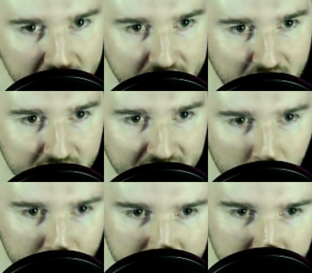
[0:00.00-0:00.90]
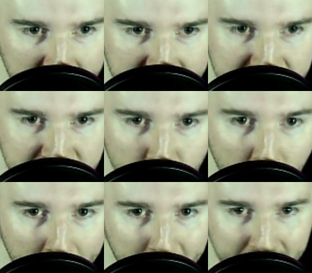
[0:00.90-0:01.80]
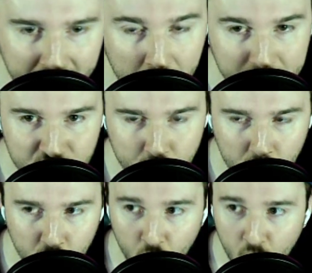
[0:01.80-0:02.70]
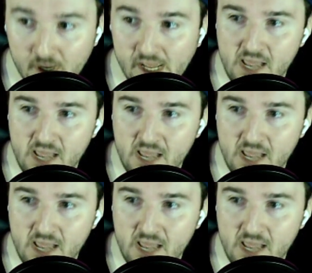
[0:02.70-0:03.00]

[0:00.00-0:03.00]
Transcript: And yeah, hopefully you guys do hop in there. That'd be super cool.